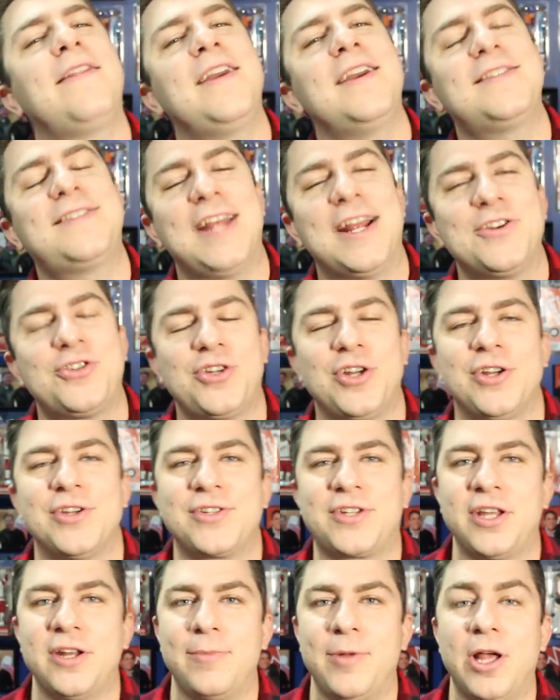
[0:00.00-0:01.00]
of the attention
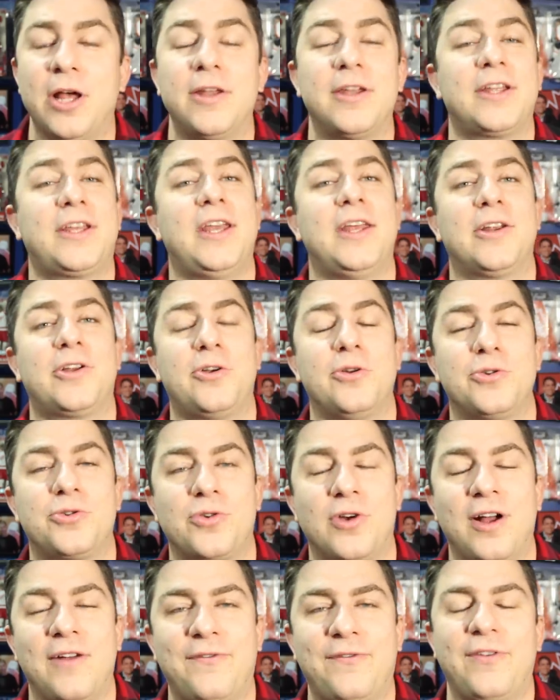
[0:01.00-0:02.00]
is going to be on Nikita
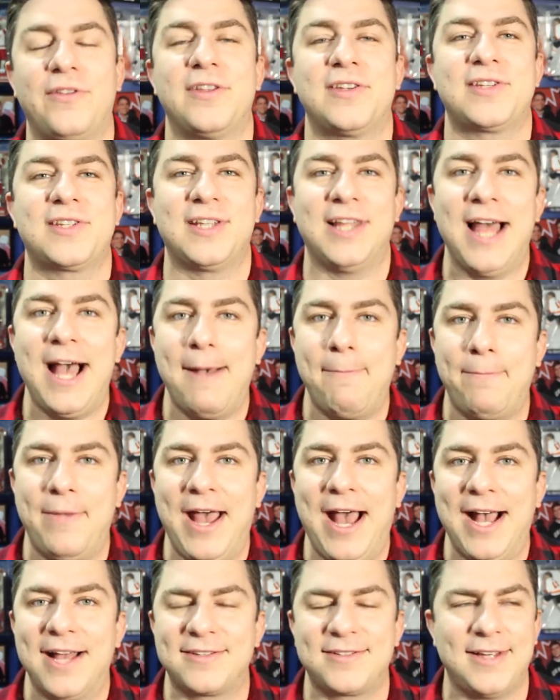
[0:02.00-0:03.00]
Kucherov for the slap
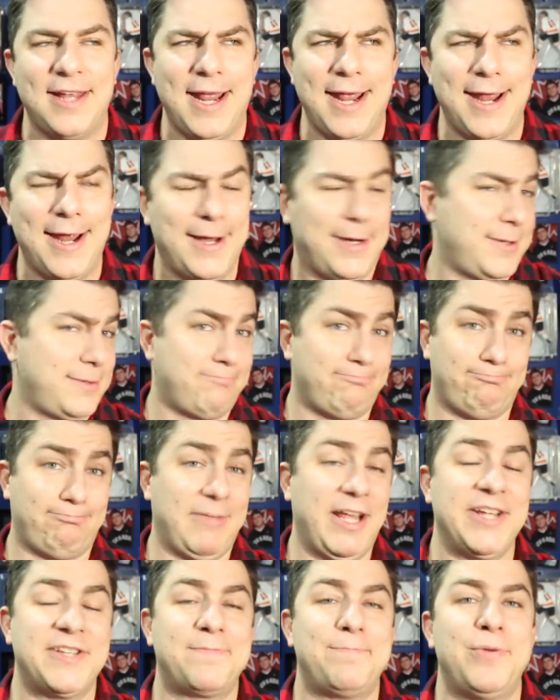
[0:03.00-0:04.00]
pass, and
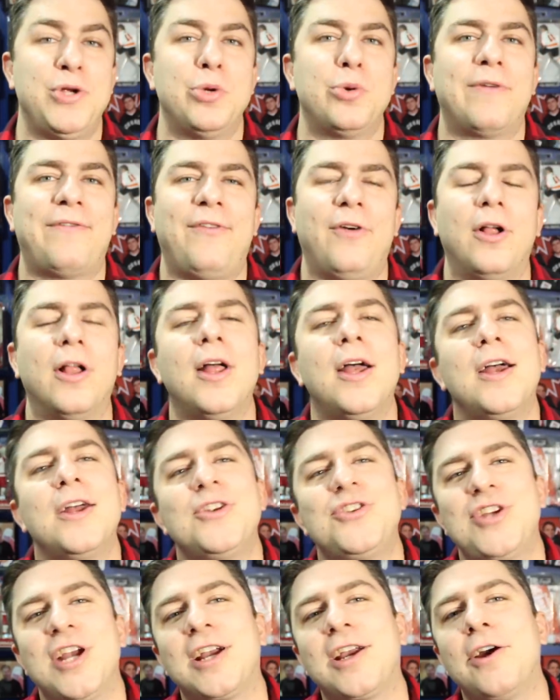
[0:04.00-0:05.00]
it's beautiful.
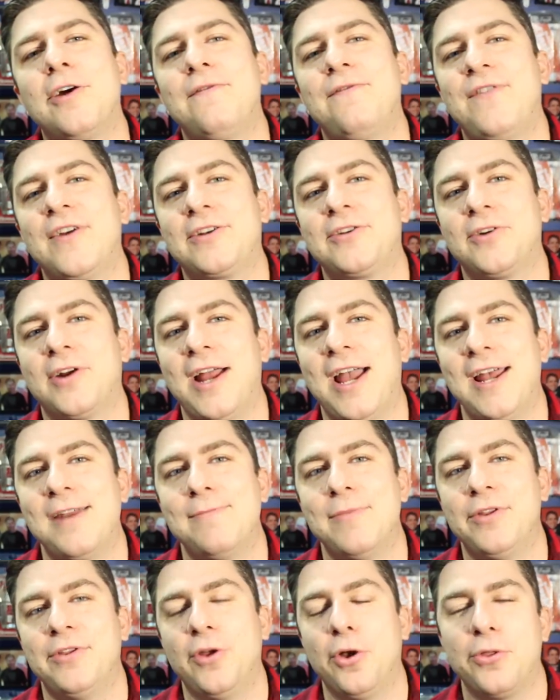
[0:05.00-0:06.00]
Check out Victor
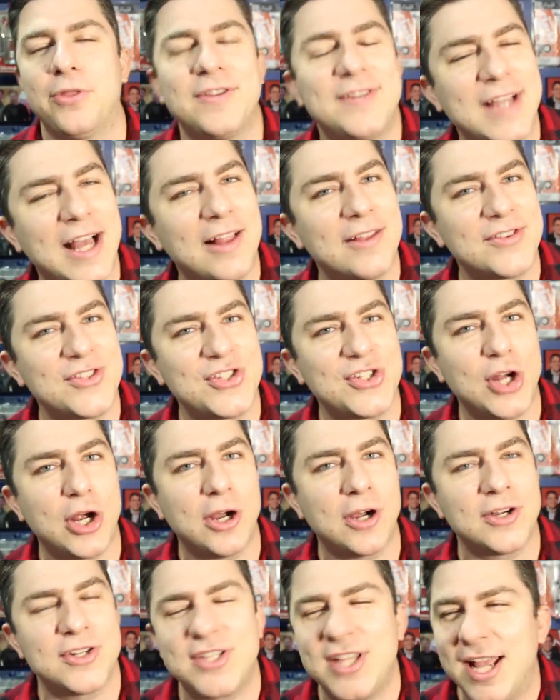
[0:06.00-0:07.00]
Hedman, though. The Dallas
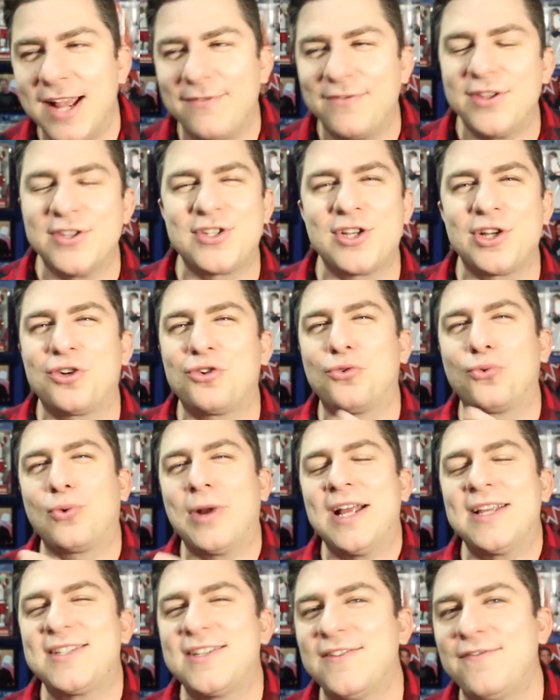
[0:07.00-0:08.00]
Stars, they have this
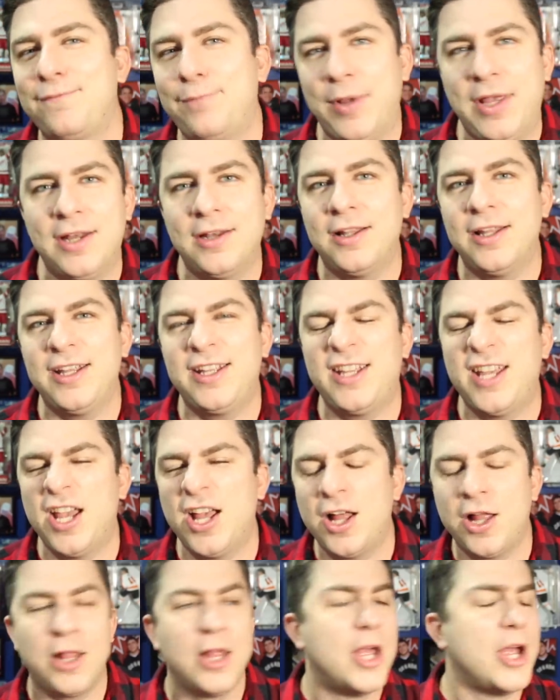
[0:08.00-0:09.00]
aggressive penalty
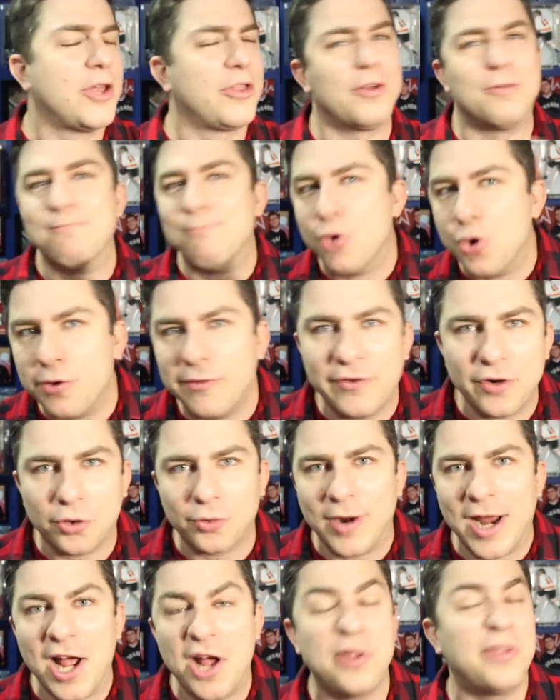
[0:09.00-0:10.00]
kill. They're moving
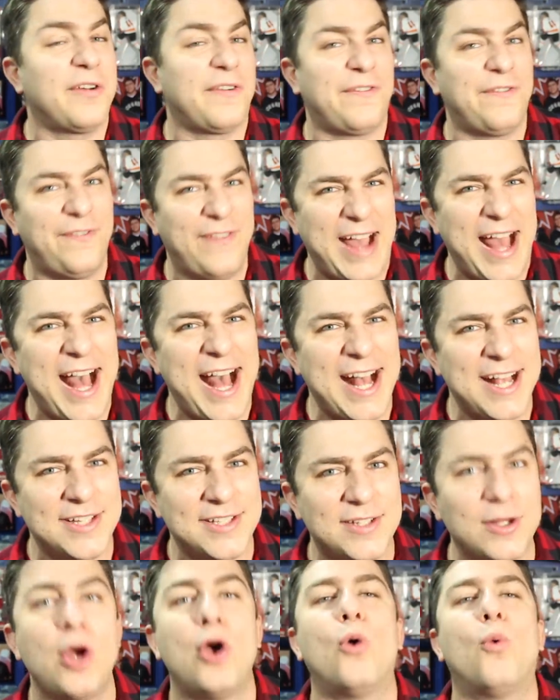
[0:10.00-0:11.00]
around. They're
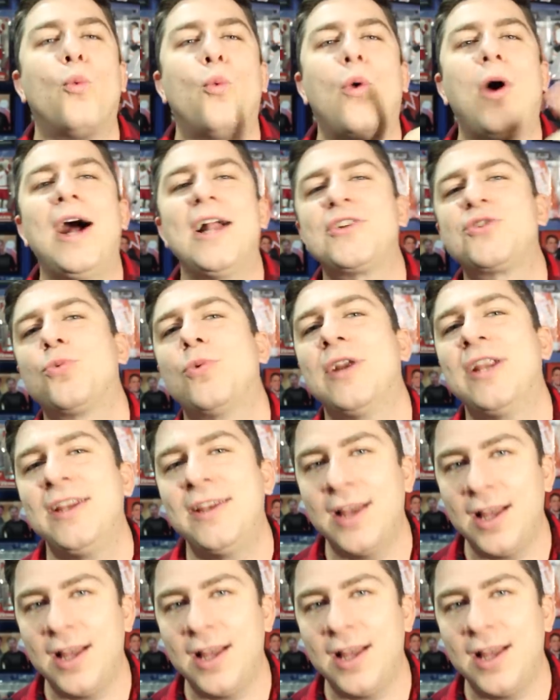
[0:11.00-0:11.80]
fast. Watch what he